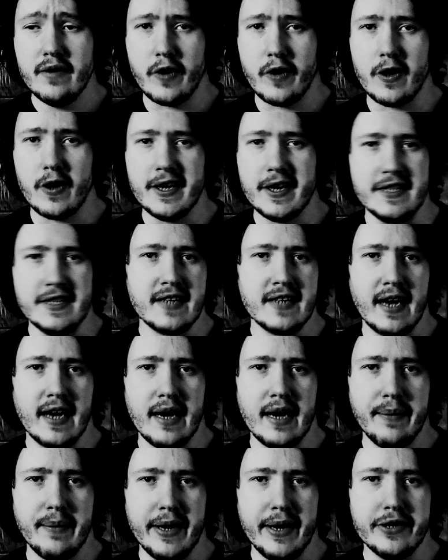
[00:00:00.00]
its time, I
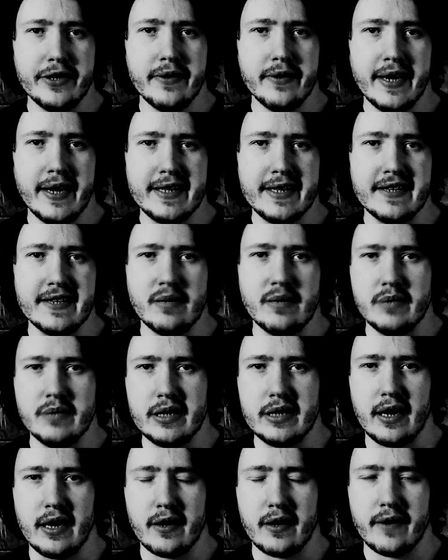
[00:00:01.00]
do like the
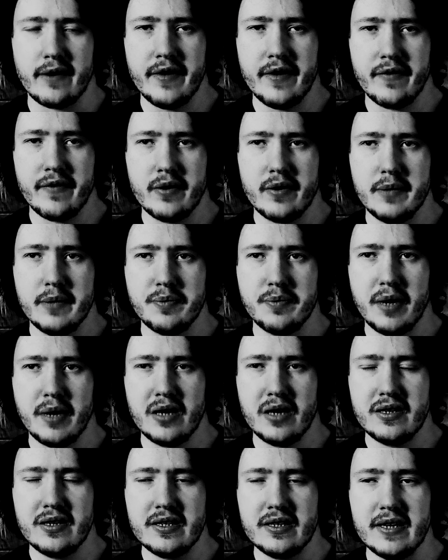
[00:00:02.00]
cinematography for the most part.
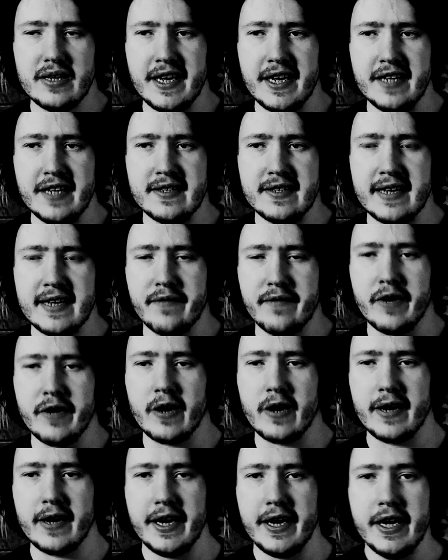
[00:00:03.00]
It's like very
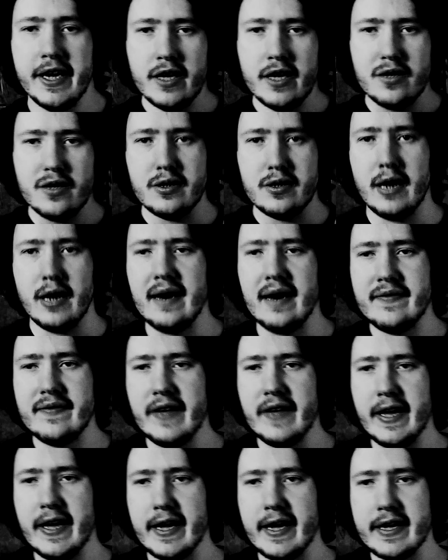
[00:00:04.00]

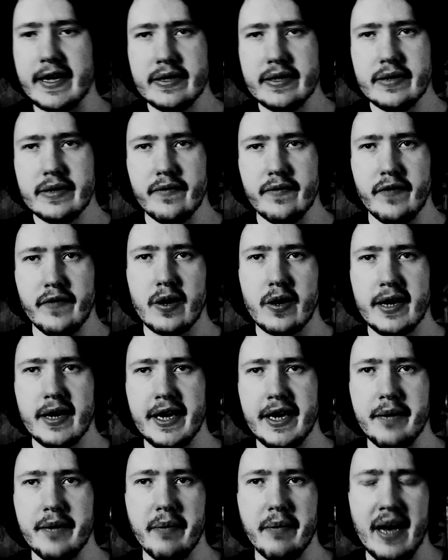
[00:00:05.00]
gothic, very
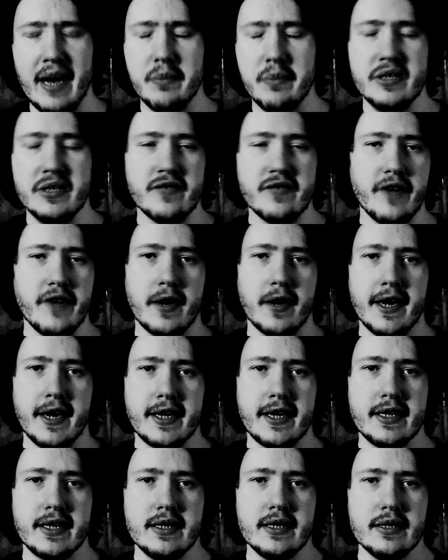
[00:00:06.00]
atmospheric,
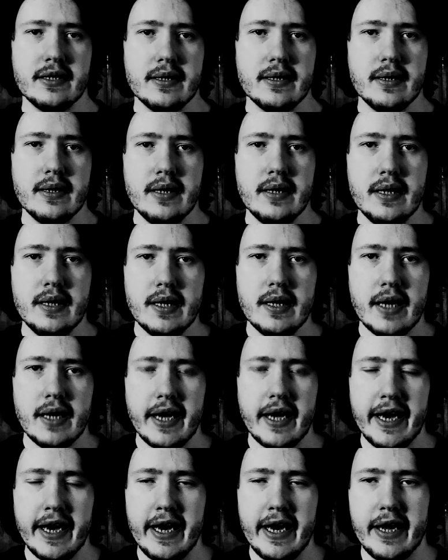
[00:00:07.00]

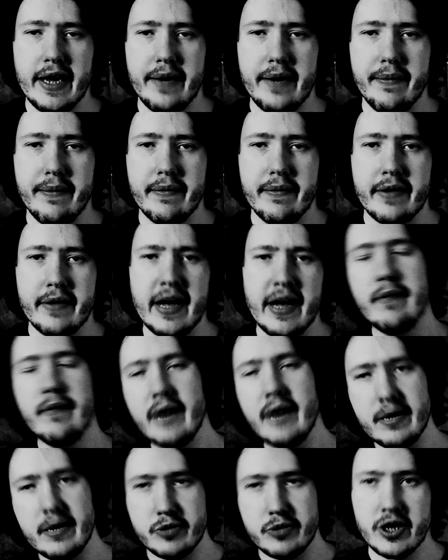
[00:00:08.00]
and kind of what I'm
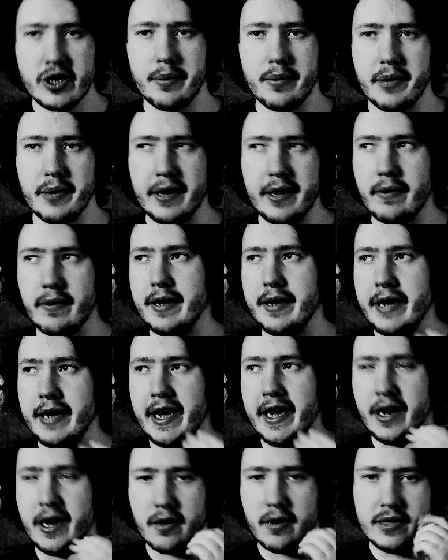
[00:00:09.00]
trying to recreate here
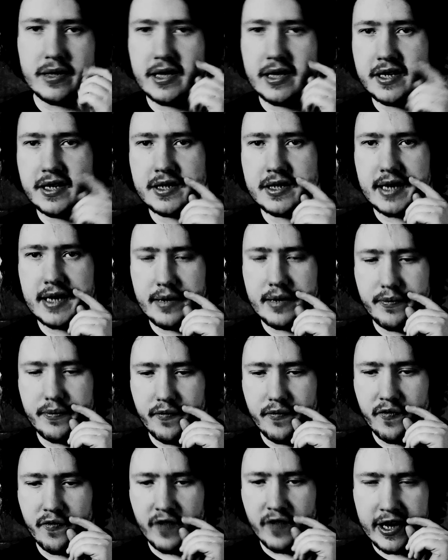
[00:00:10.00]
with this
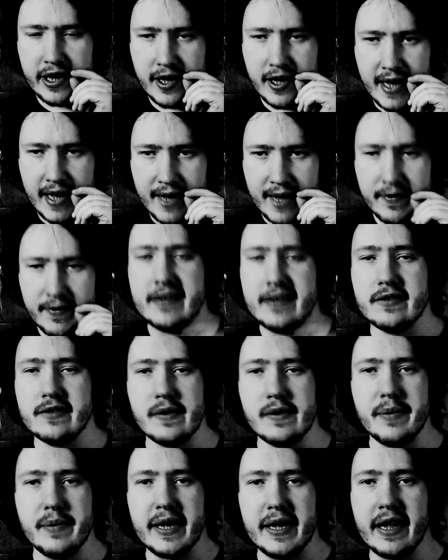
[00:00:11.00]
video. I thought this would be
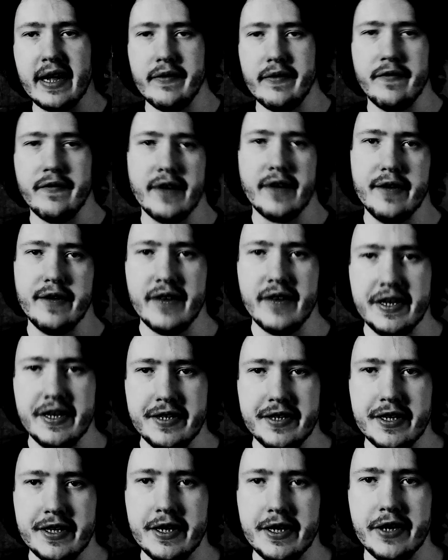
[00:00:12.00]
kind of a fun thing to
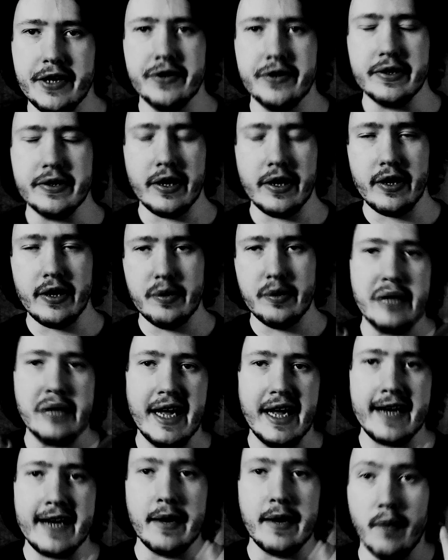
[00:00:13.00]
do it all in black
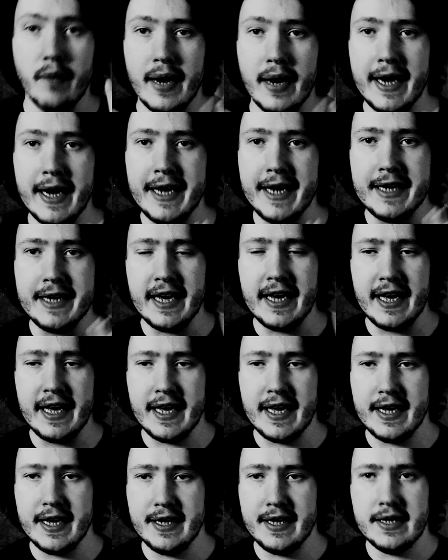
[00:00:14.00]
and white, and
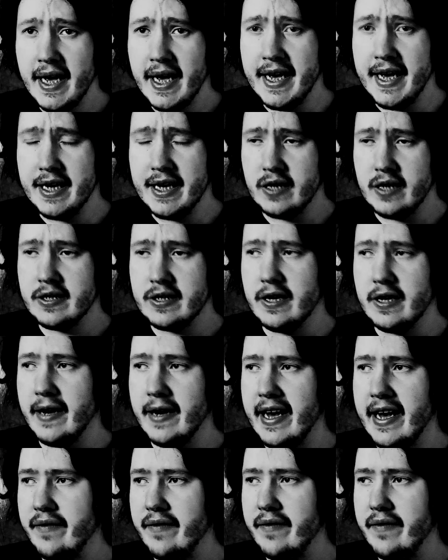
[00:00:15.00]
also have